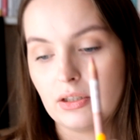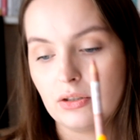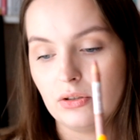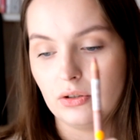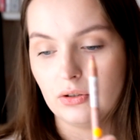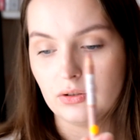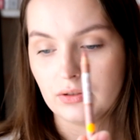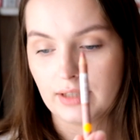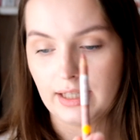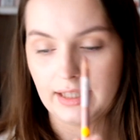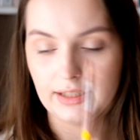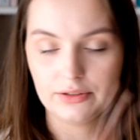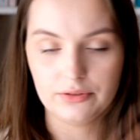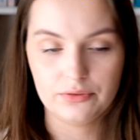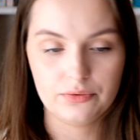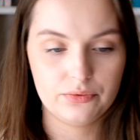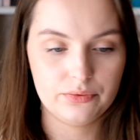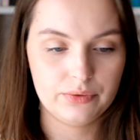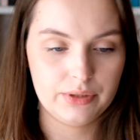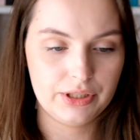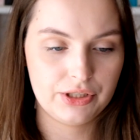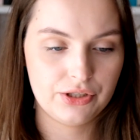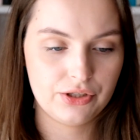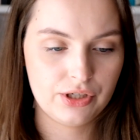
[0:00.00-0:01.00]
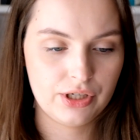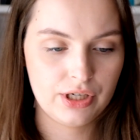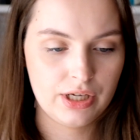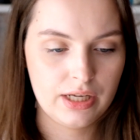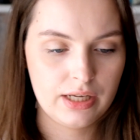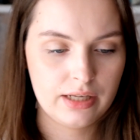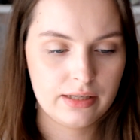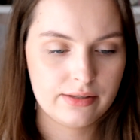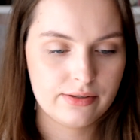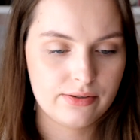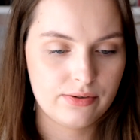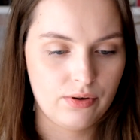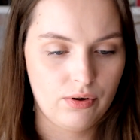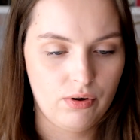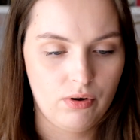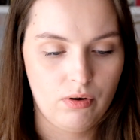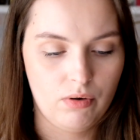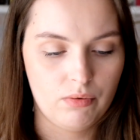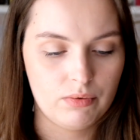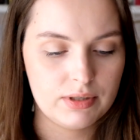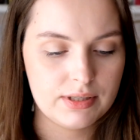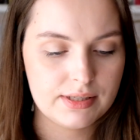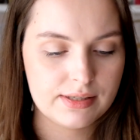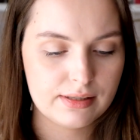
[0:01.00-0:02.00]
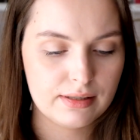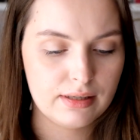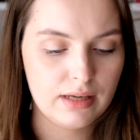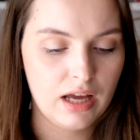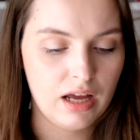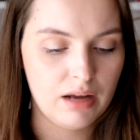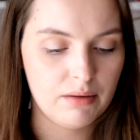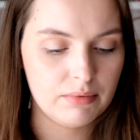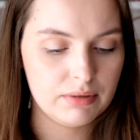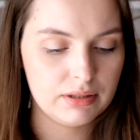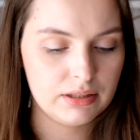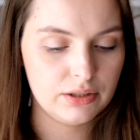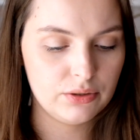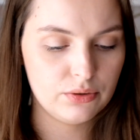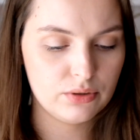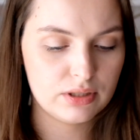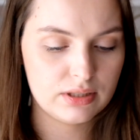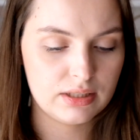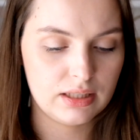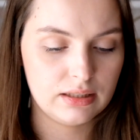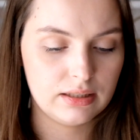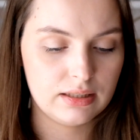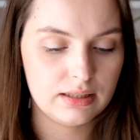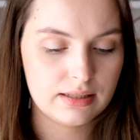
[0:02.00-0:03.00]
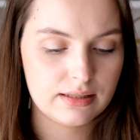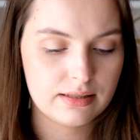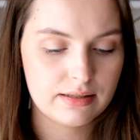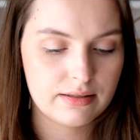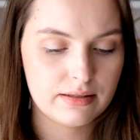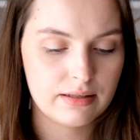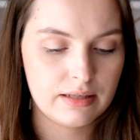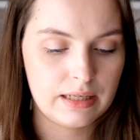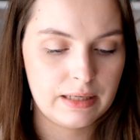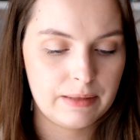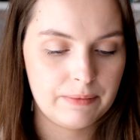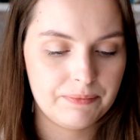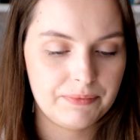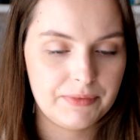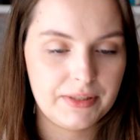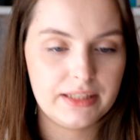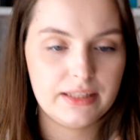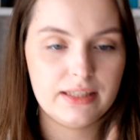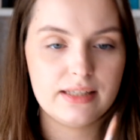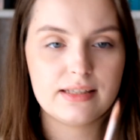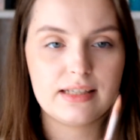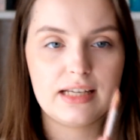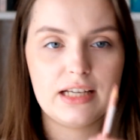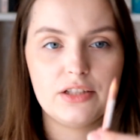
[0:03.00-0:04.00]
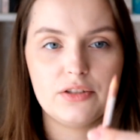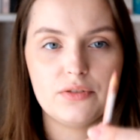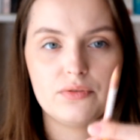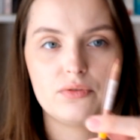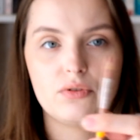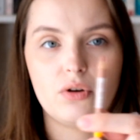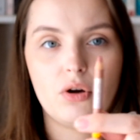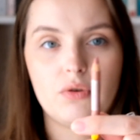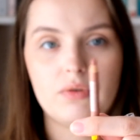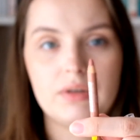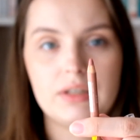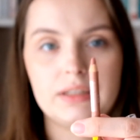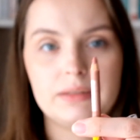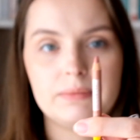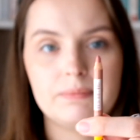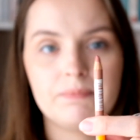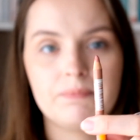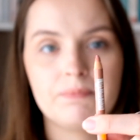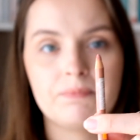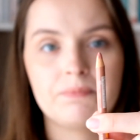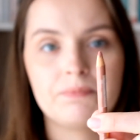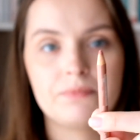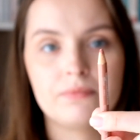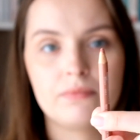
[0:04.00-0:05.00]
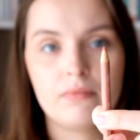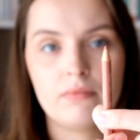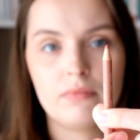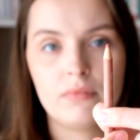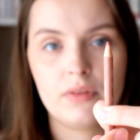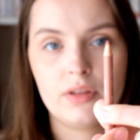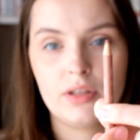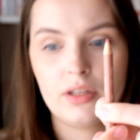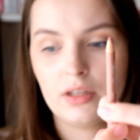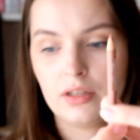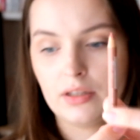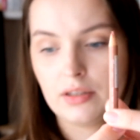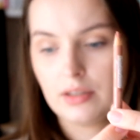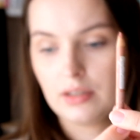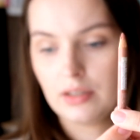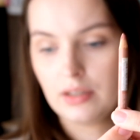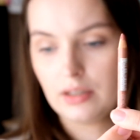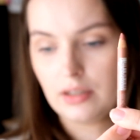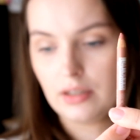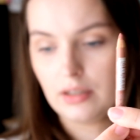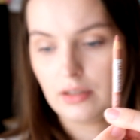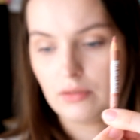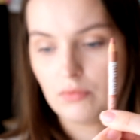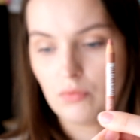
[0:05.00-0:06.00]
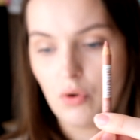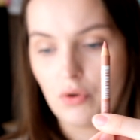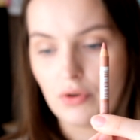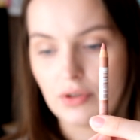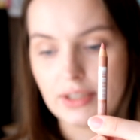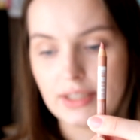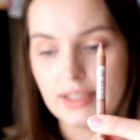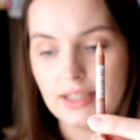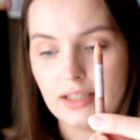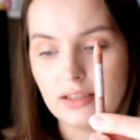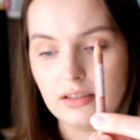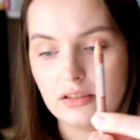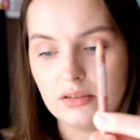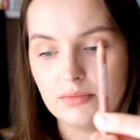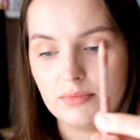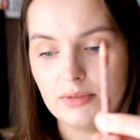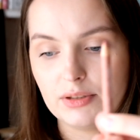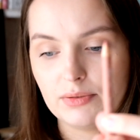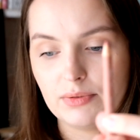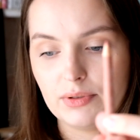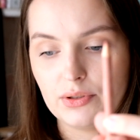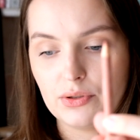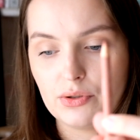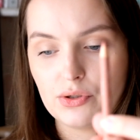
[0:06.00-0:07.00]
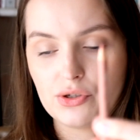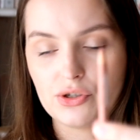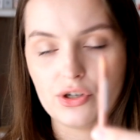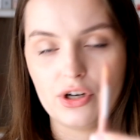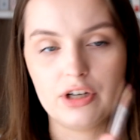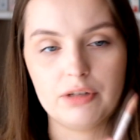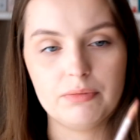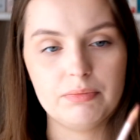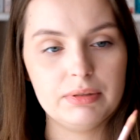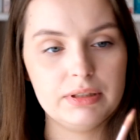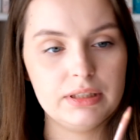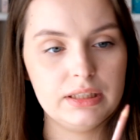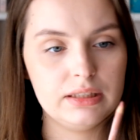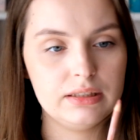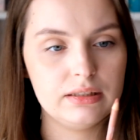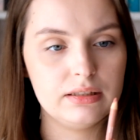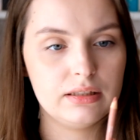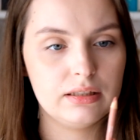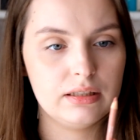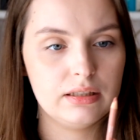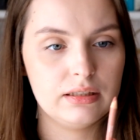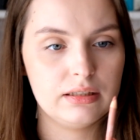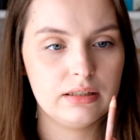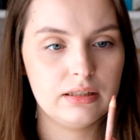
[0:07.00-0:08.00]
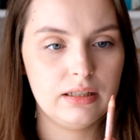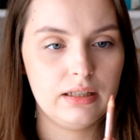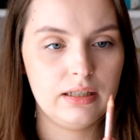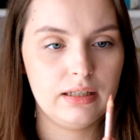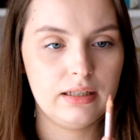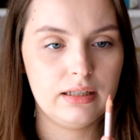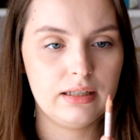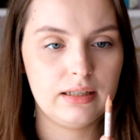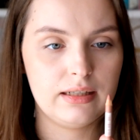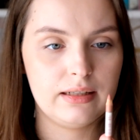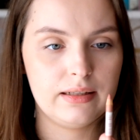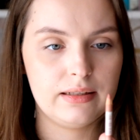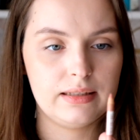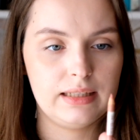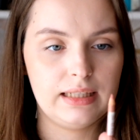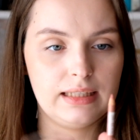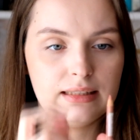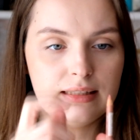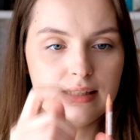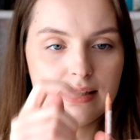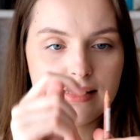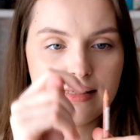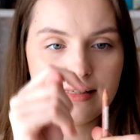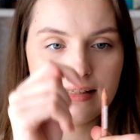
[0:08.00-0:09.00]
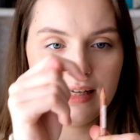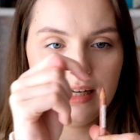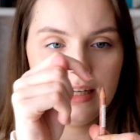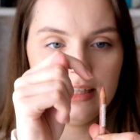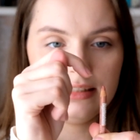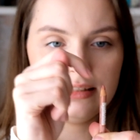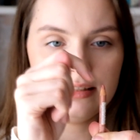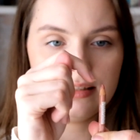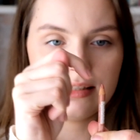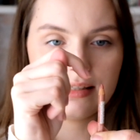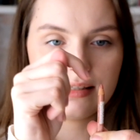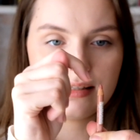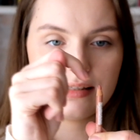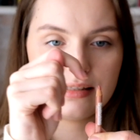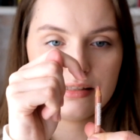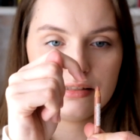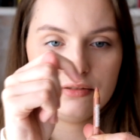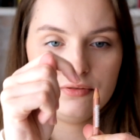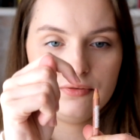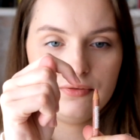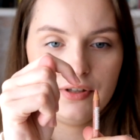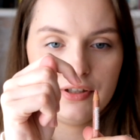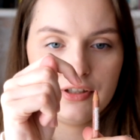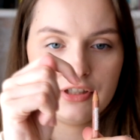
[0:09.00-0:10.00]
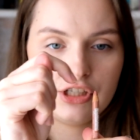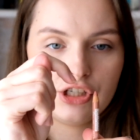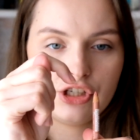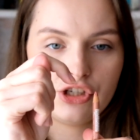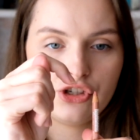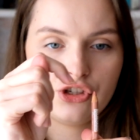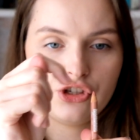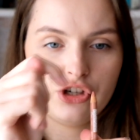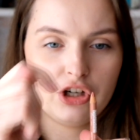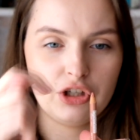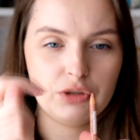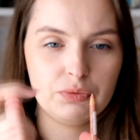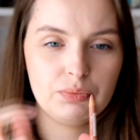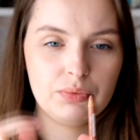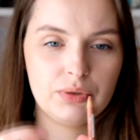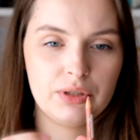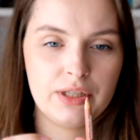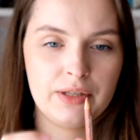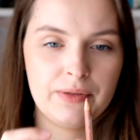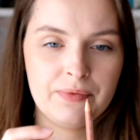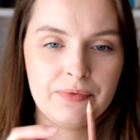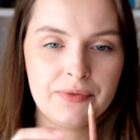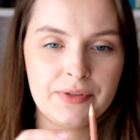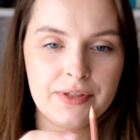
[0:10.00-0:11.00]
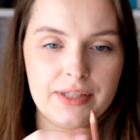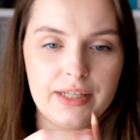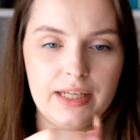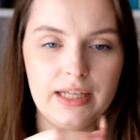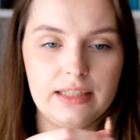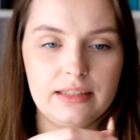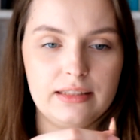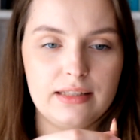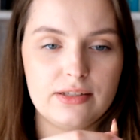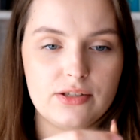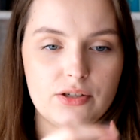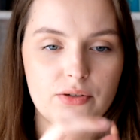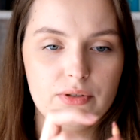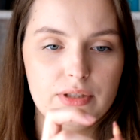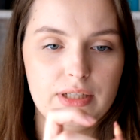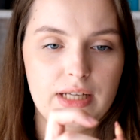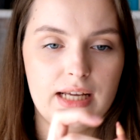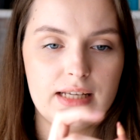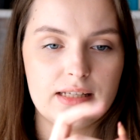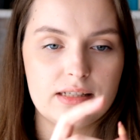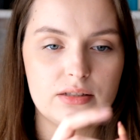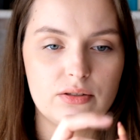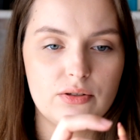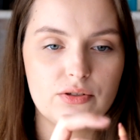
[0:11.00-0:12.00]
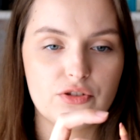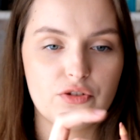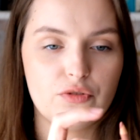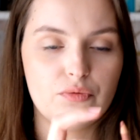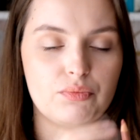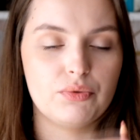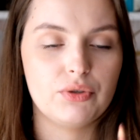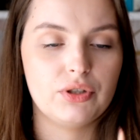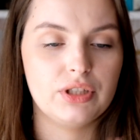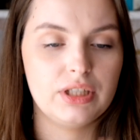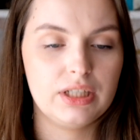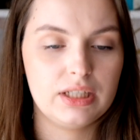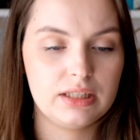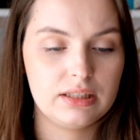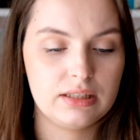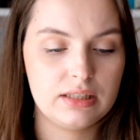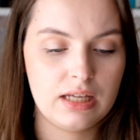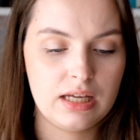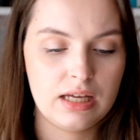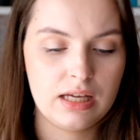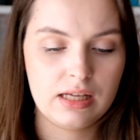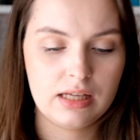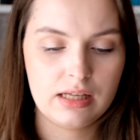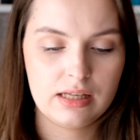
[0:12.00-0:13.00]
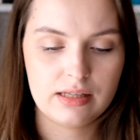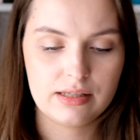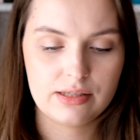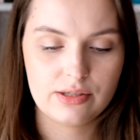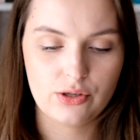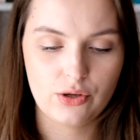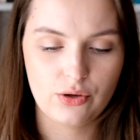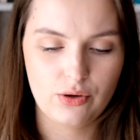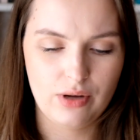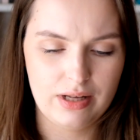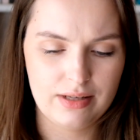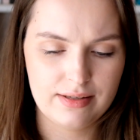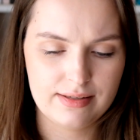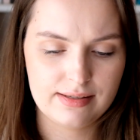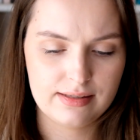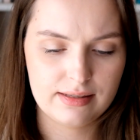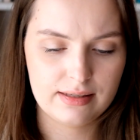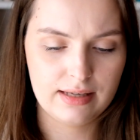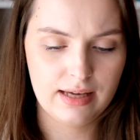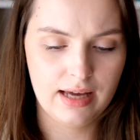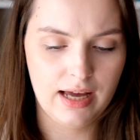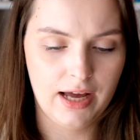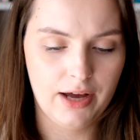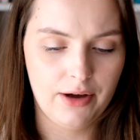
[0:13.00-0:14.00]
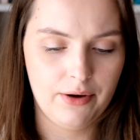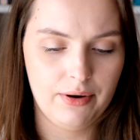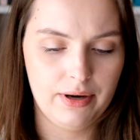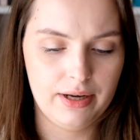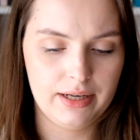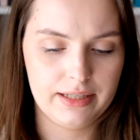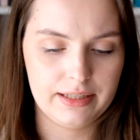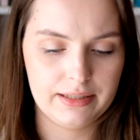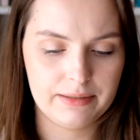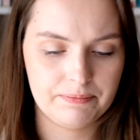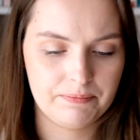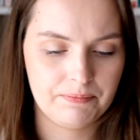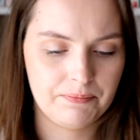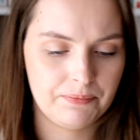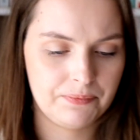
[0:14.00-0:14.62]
goal kind of reach. So we'll see how many uses that is. It is kind of going wonky a little bit when you sharpen it. Like this side is still very sharp, and this already has loads of product. So I'll see how I